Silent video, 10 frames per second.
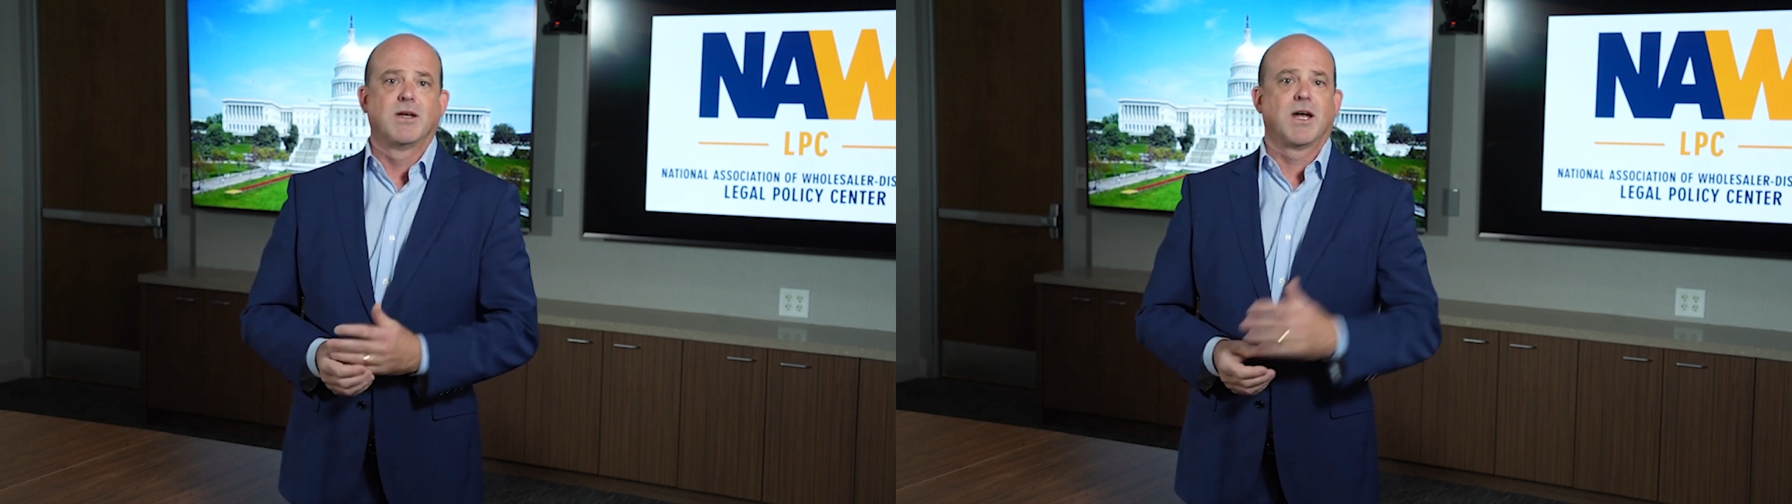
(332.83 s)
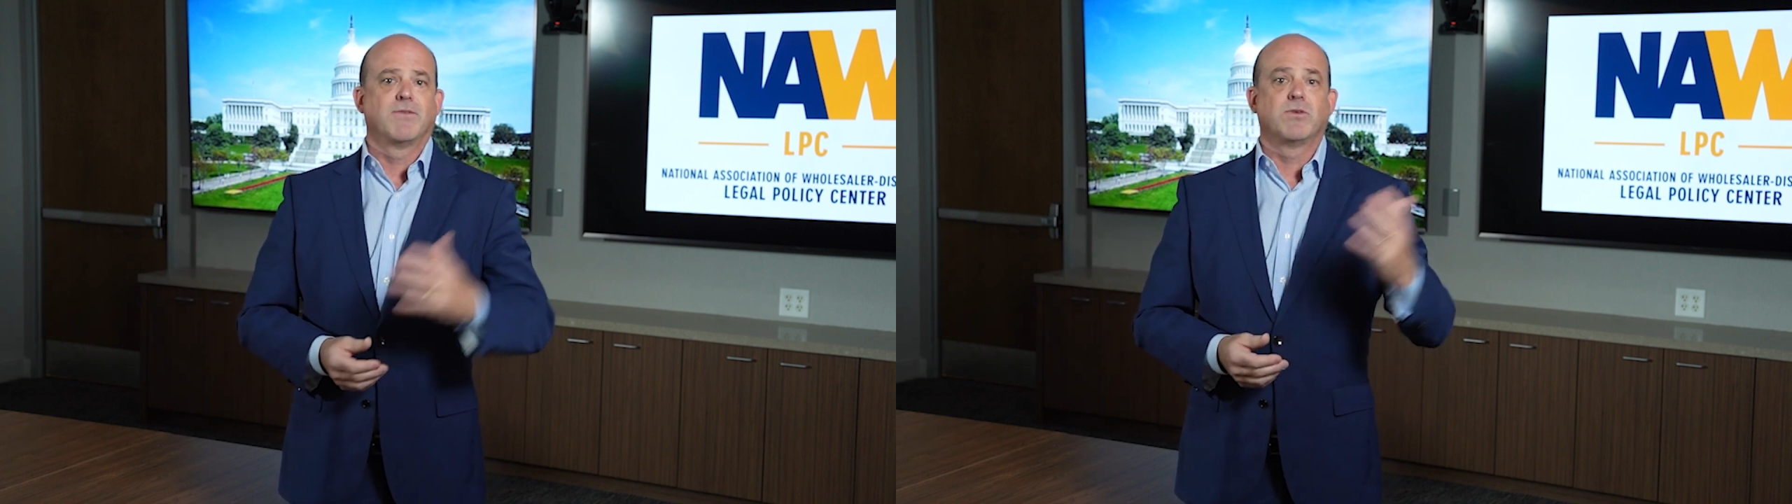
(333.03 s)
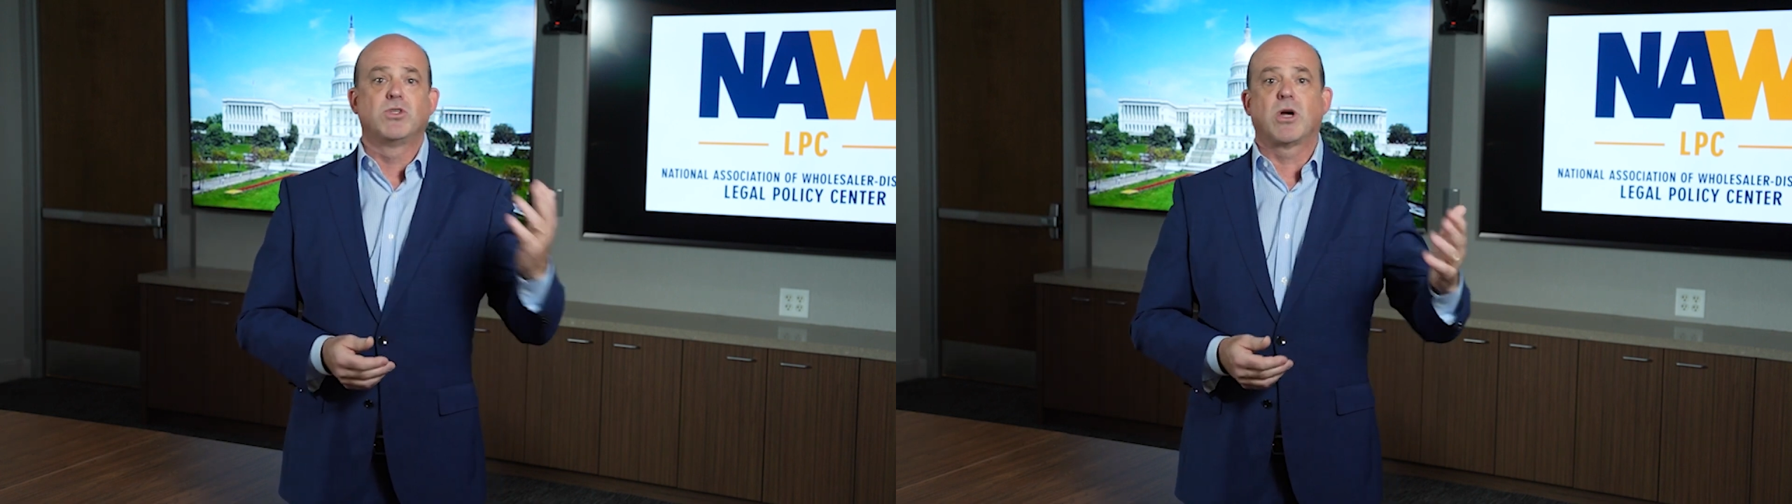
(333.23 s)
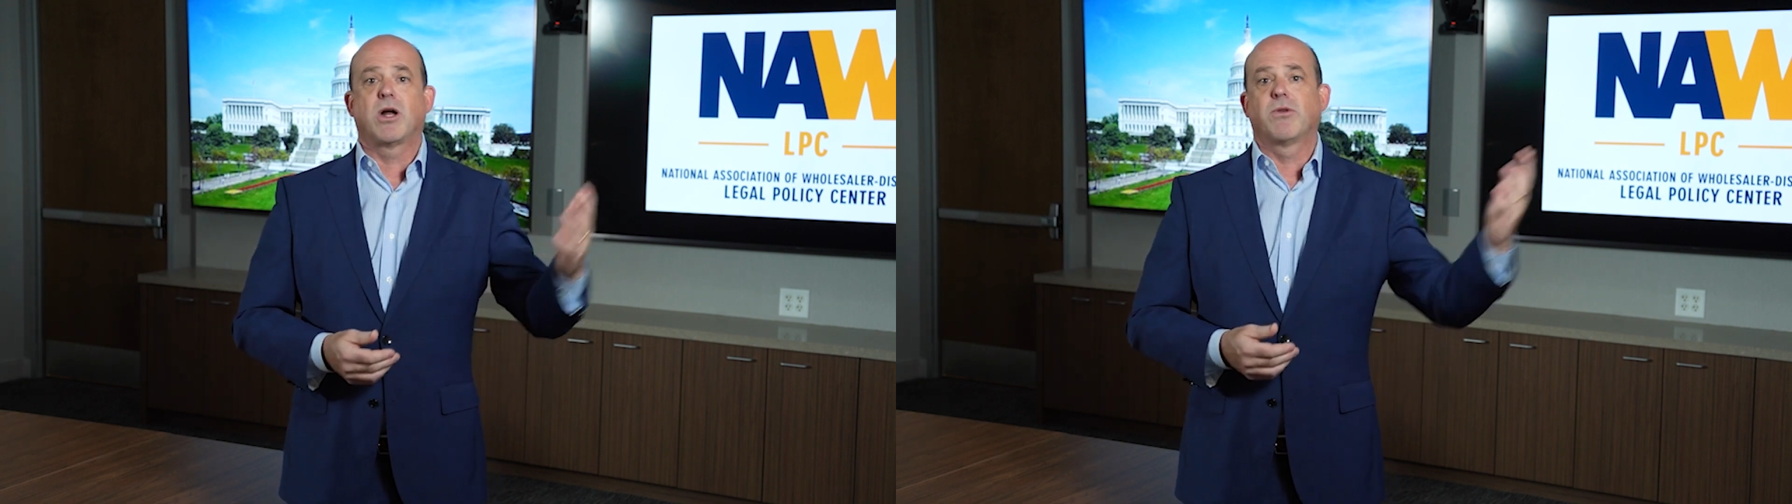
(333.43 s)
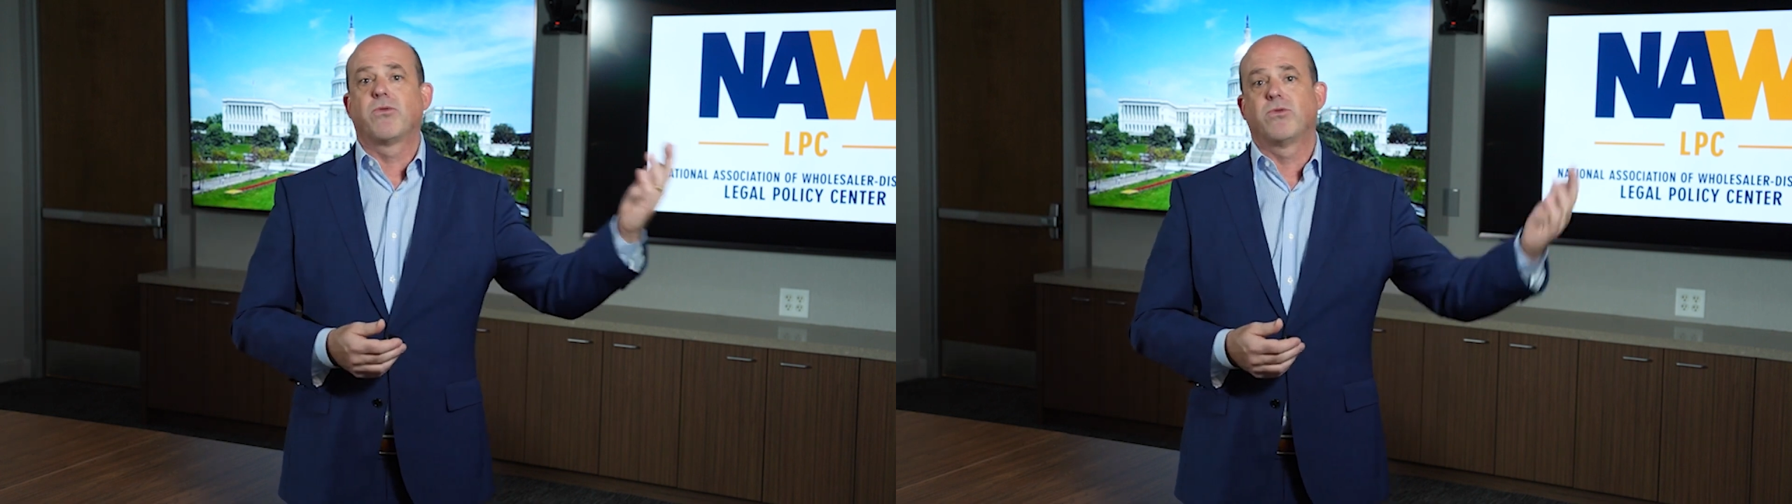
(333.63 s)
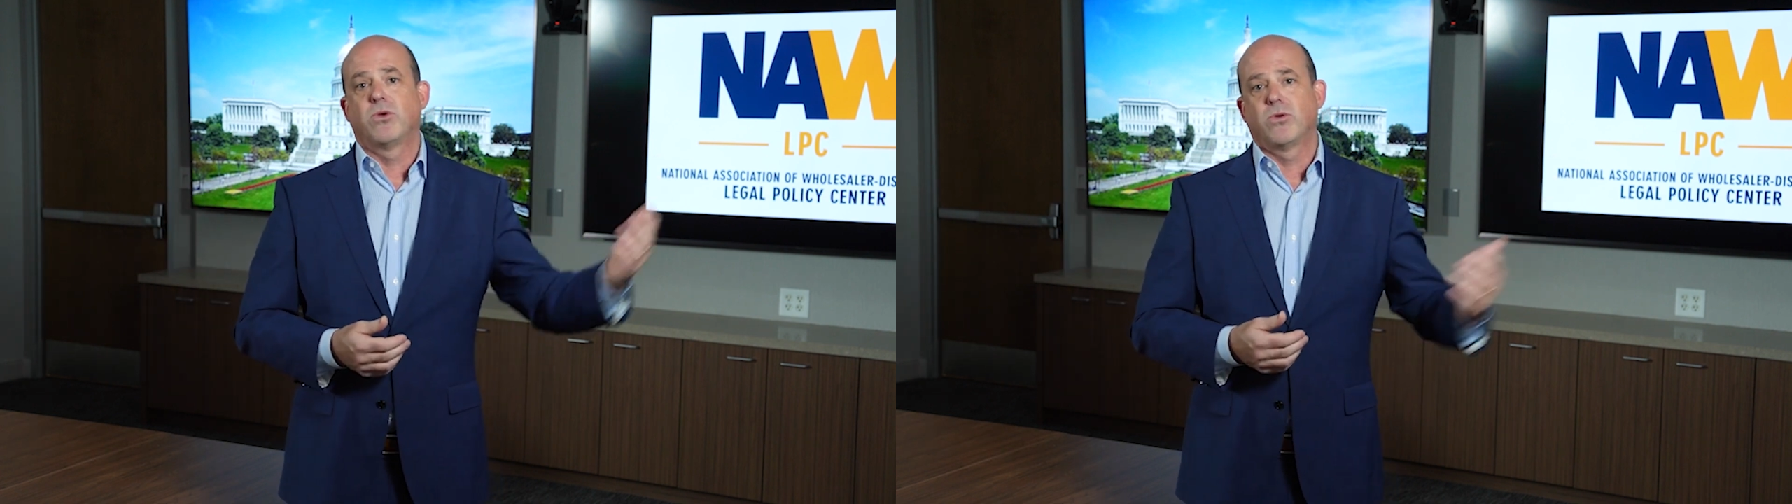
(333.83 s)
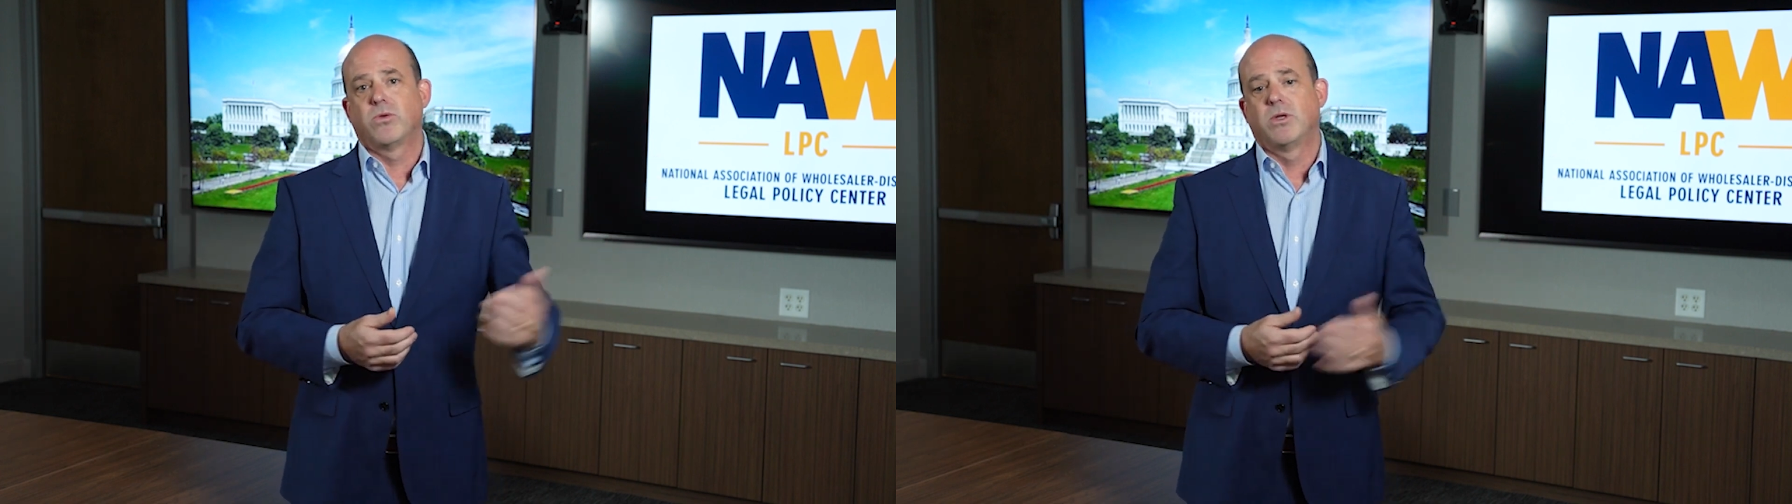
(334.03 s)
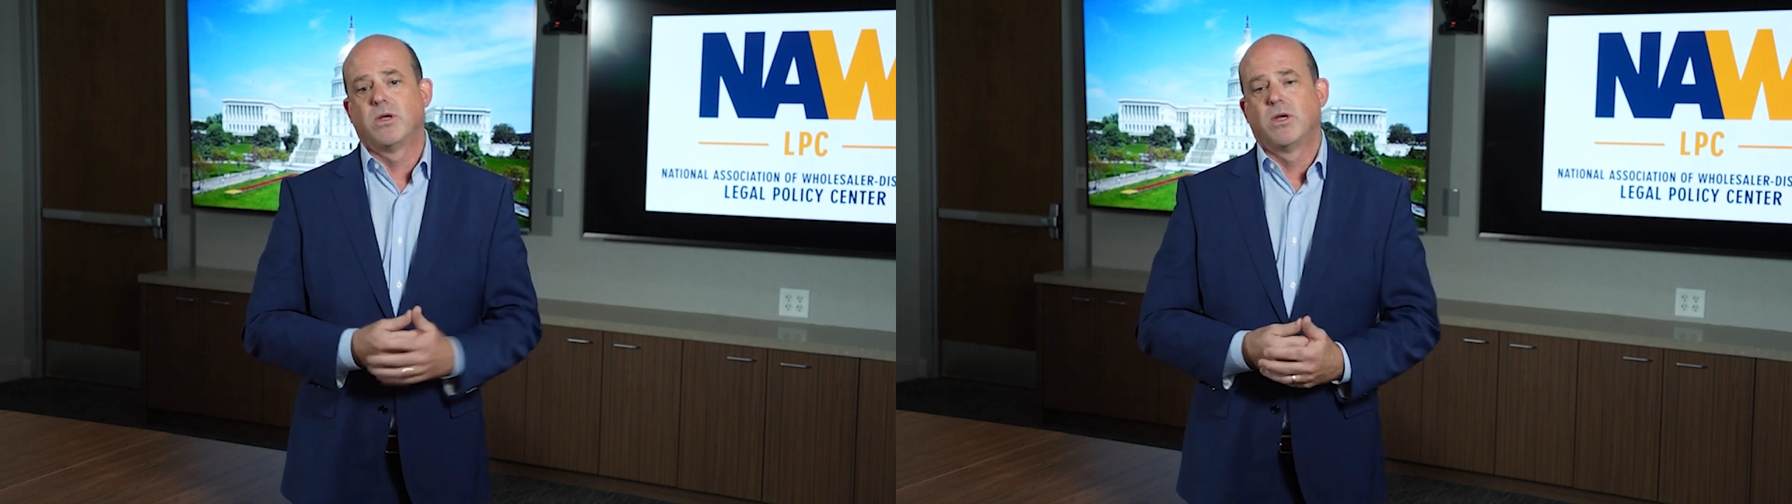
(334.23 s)
I've known John
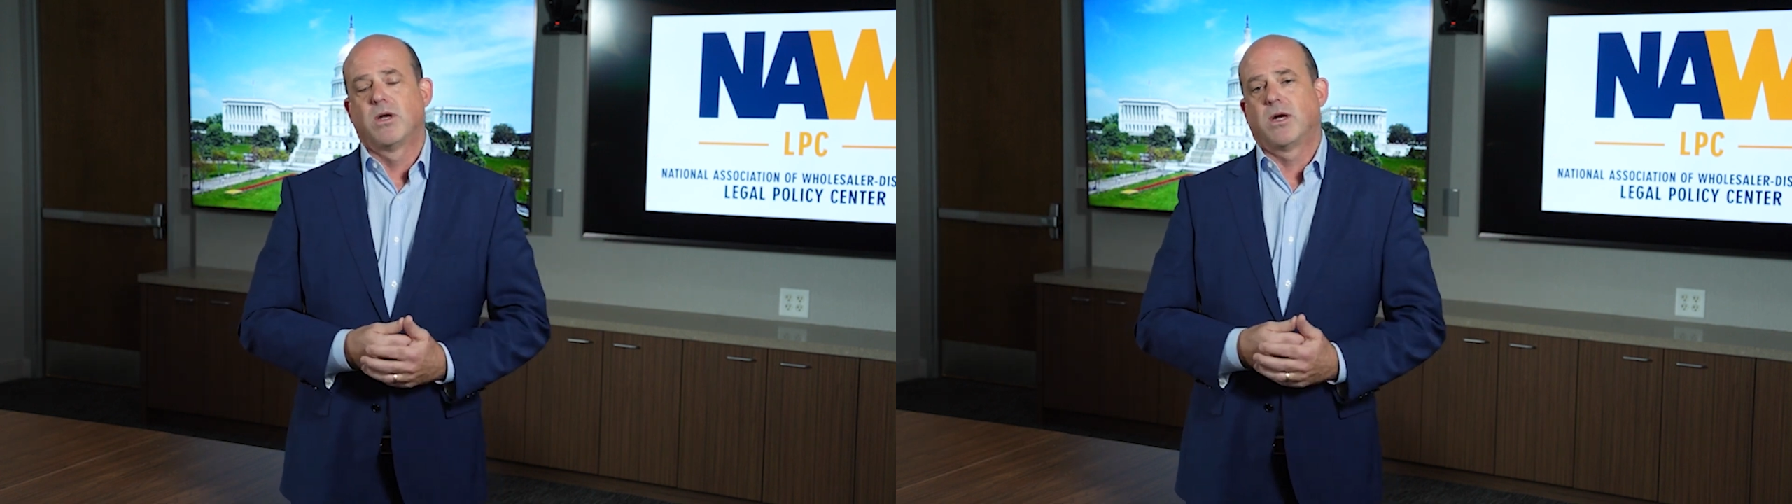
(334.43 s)
Thune,